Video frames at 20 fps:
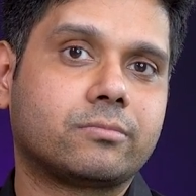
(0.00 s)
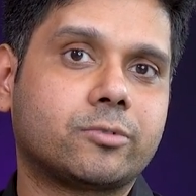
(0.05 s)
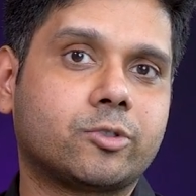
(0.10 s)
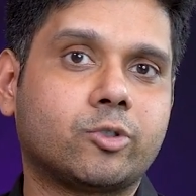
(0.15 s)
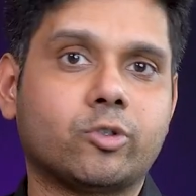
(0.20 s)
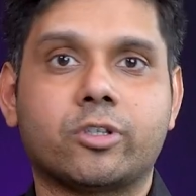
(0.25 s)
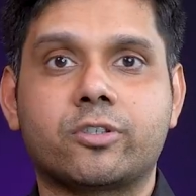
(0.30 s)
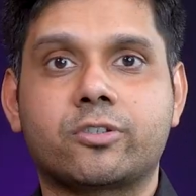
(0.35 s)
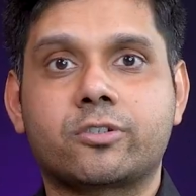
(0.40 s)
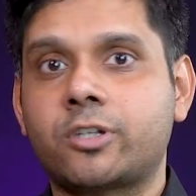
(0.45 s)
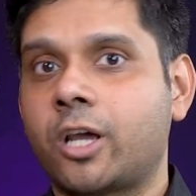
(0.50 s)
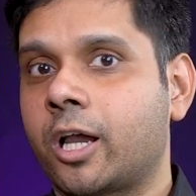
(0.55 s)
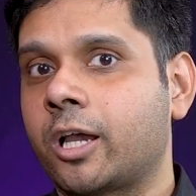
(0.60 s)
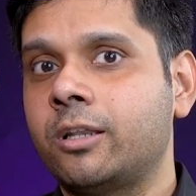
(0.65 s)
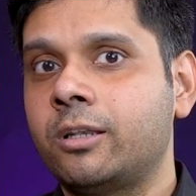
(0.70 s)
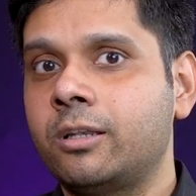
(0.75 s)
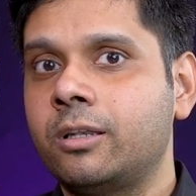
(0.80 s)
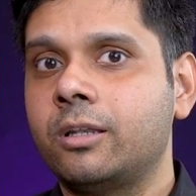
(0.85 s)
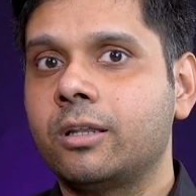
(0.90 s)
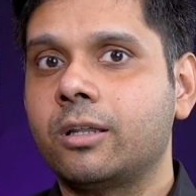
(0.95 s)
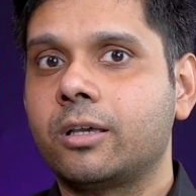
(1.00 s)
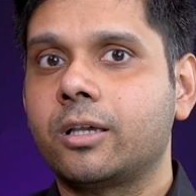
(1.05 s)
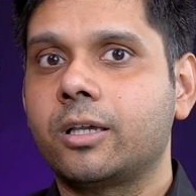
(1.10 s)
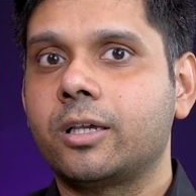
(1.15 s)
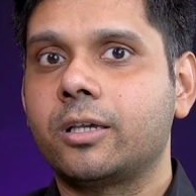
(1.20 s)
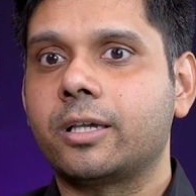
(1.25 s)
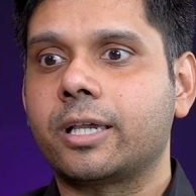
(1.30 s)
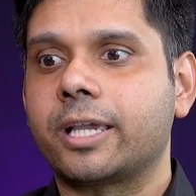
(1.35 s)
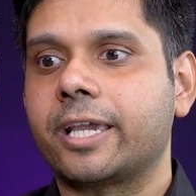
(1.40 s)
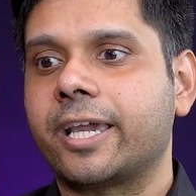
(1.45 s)
So the struggle
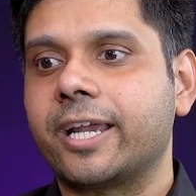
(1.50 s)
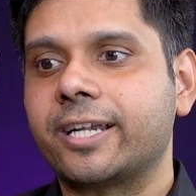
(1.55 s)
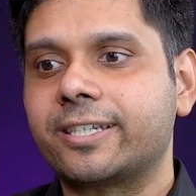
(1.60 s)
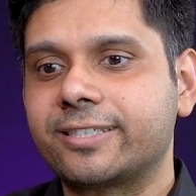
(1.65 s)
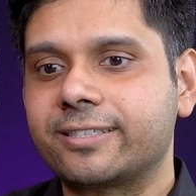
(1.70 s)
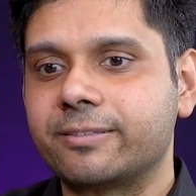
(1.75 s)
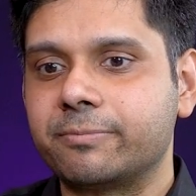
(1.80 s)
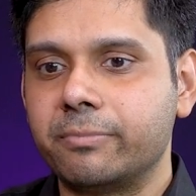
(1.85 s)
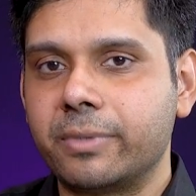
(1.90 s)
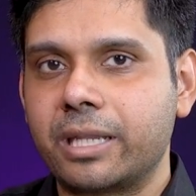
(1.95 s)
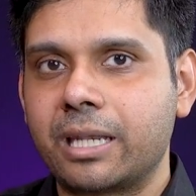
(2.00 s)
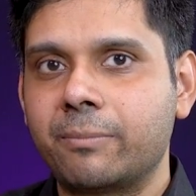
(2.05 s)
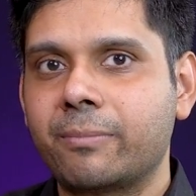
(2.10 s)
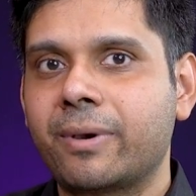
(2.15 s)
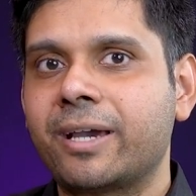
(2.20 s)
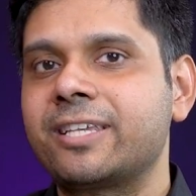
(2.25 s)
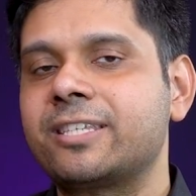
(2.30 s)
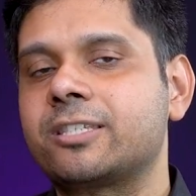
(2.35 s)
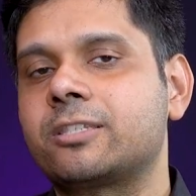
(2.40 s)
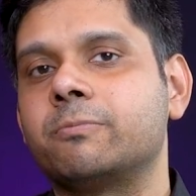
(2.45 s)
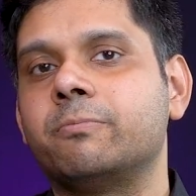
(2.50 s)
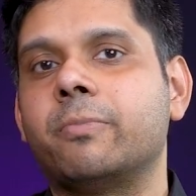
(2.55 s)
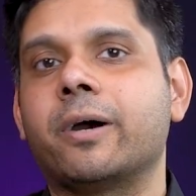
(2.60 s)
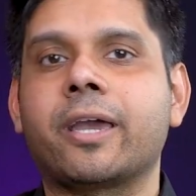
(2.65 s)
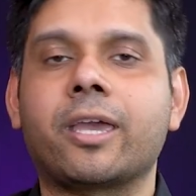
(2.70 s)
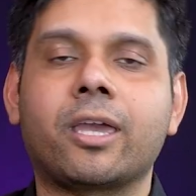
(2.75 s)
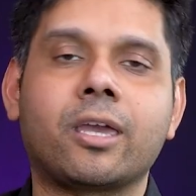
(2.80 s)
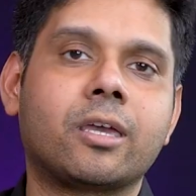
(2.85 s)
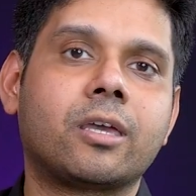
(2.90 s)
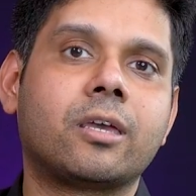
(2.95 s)
gets minimized
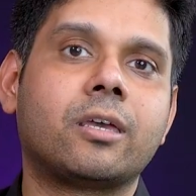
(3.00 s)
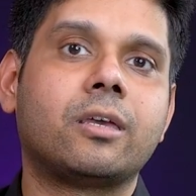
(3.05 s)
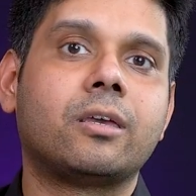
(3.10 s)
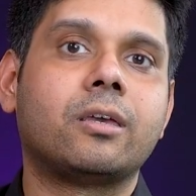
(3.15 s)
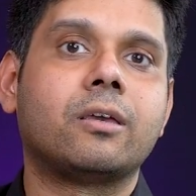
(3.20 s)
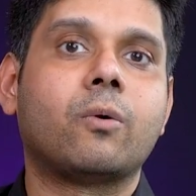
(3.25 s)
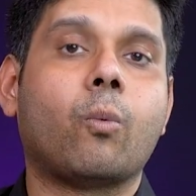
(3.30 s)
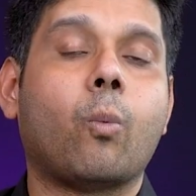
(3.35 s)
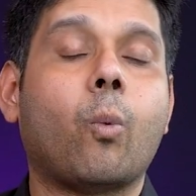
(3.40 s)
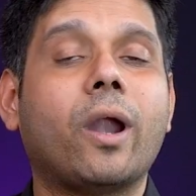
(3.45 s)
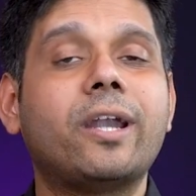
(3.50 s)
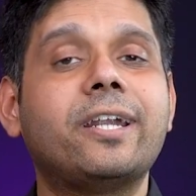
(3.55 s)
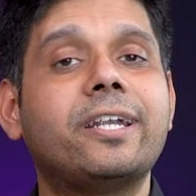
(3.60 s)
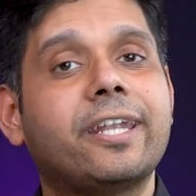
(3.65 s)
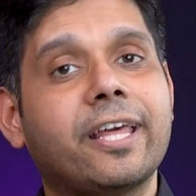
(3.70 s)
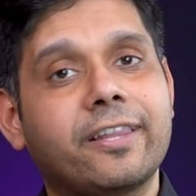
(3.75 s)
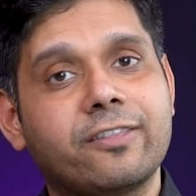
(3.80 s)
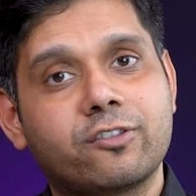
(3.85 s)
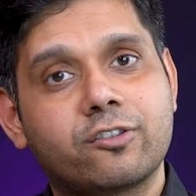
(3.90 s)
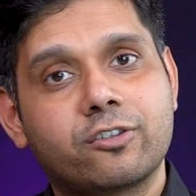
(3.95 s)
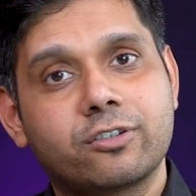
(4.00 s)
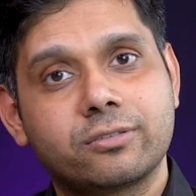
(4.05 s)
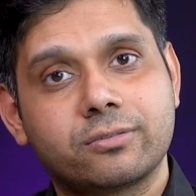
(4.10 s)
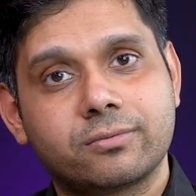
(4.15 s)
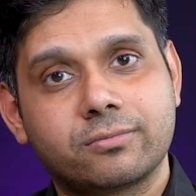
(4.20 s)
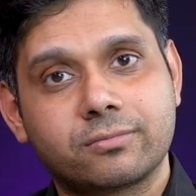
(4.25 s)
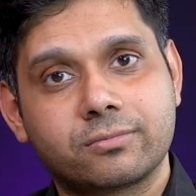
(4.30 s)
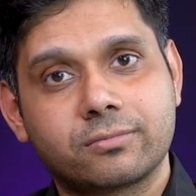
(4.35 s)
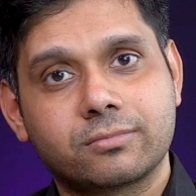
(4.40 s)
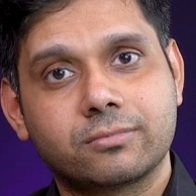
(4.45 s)
by one tenth.
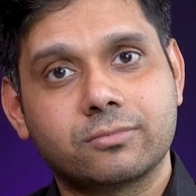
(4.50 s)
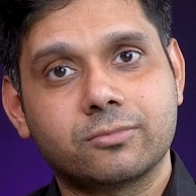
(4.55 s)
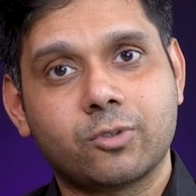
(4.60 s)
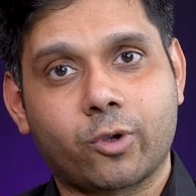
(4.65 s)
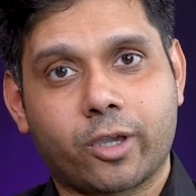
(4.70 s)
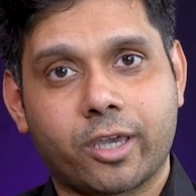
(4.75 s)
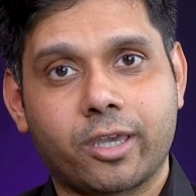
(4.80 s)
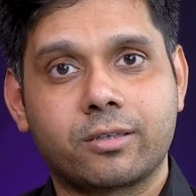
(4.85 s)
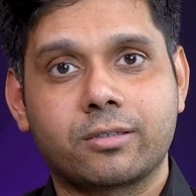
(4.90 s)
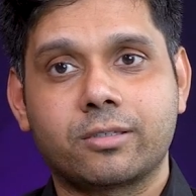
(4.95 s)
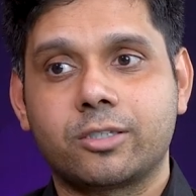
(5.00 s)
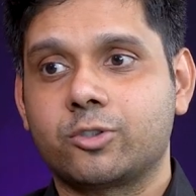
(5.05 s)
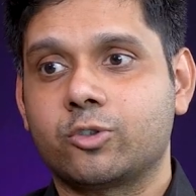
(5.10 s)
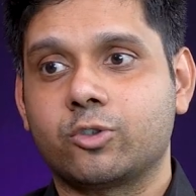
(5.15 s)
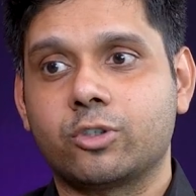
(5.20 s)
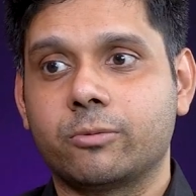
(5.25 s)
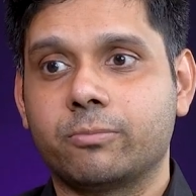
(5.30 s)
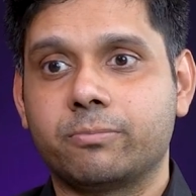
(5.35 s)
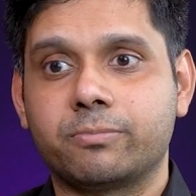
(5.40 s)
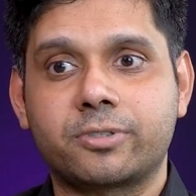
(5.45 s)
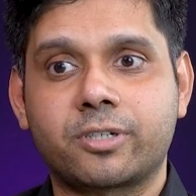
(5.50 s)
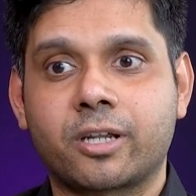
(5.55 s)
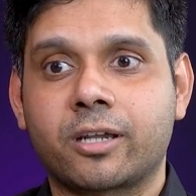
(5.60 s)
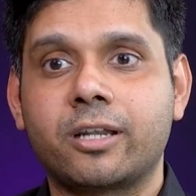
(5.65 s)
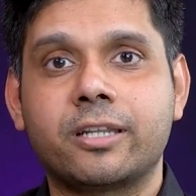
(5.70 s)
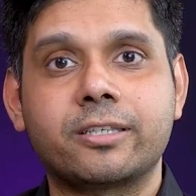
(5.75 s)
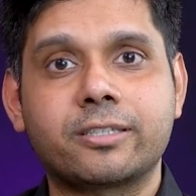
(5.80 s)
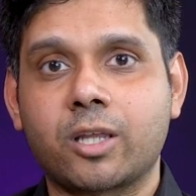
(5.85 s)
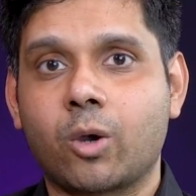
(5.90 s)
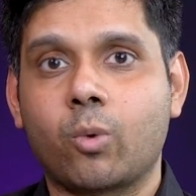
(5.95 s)
Okay. So the
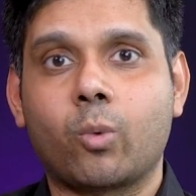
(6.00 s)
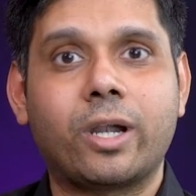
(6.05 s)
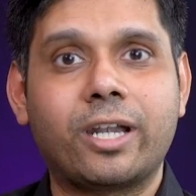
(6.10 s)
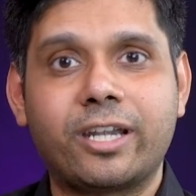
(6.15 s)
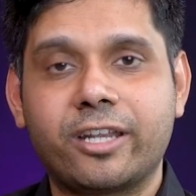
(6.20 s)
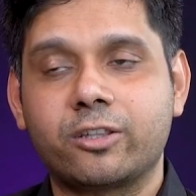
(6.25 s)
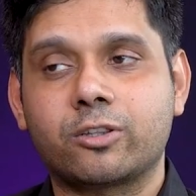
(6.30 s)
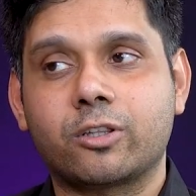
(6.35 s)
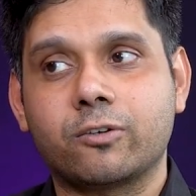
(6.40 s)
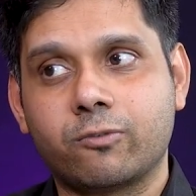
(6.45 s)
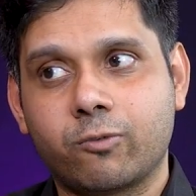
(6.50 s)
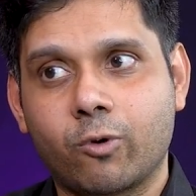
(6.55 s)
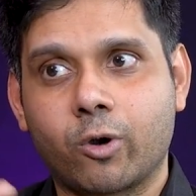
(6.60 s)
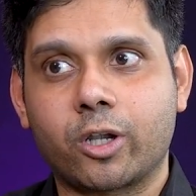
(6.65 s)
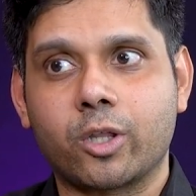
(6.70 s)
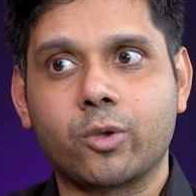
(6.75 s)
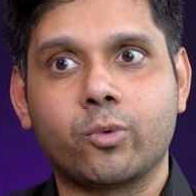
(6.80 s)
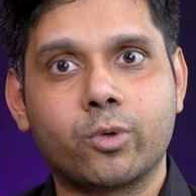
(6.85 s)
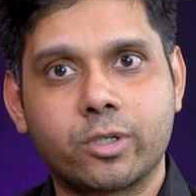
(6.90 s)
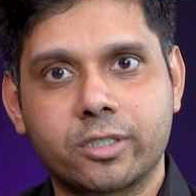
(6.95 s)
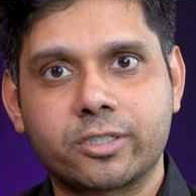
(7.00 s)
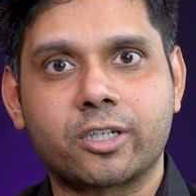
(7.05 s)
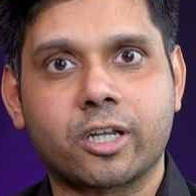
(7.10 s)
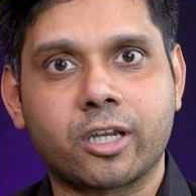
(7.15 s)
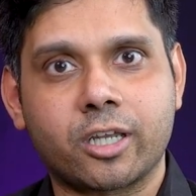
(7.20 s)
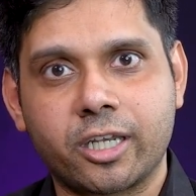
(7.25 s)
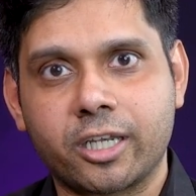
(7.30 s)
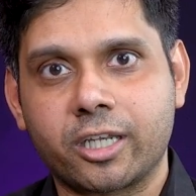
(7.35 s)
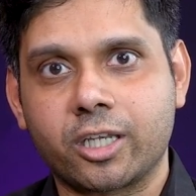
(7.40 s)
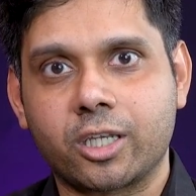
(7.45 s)
struggle is now one tenth of what you would
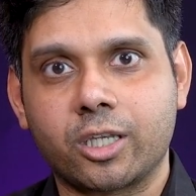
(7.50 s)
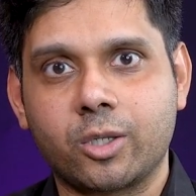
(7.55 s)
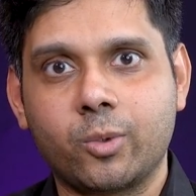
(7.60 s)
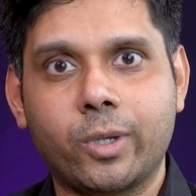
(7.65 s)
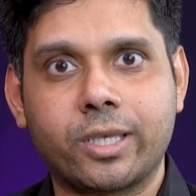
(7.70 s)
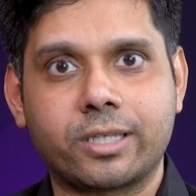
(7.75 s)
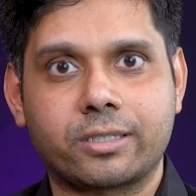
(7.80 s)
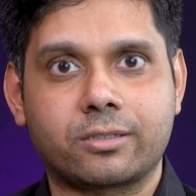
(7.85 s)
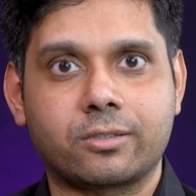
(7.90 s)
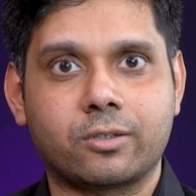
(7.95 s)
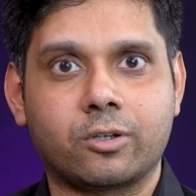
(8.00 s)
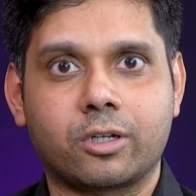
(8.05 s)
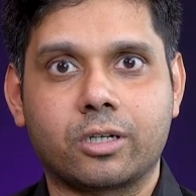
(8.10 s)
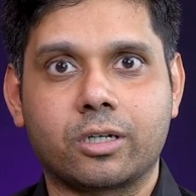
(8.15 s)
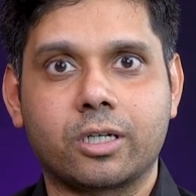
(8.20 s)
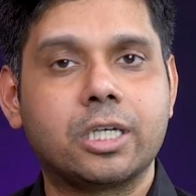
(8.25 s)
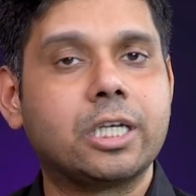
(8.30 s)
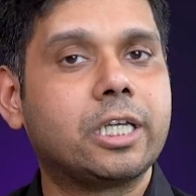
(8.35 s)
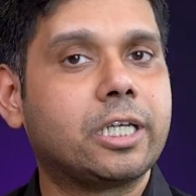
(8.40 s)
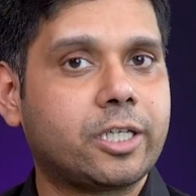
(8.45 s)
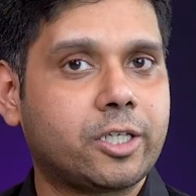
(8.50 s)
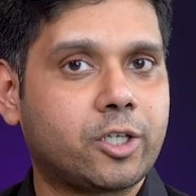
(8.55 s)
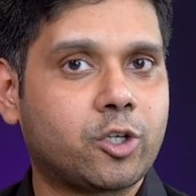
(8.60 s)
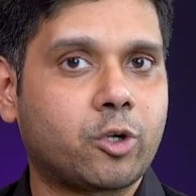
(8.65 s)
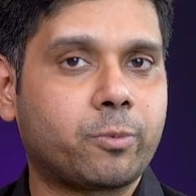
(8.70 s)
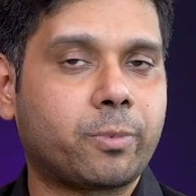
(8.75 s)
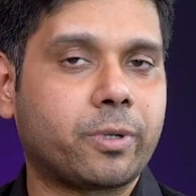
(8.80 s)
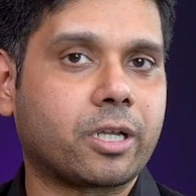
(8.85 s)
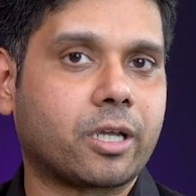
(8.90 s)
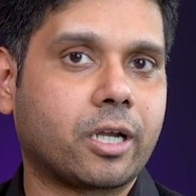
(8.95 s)
struggle in US or
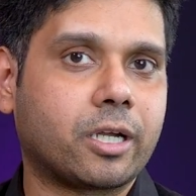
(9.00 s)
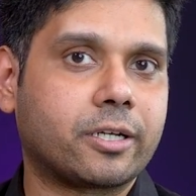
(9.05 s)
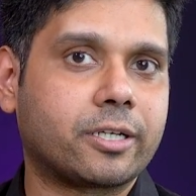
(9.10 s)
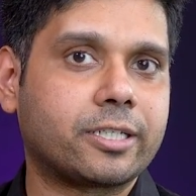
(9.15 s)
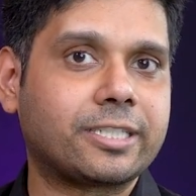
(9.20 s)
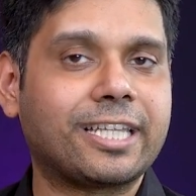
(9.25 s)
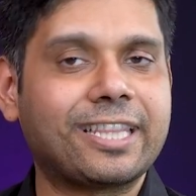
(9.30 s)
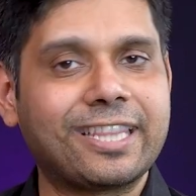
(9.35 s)
European countries.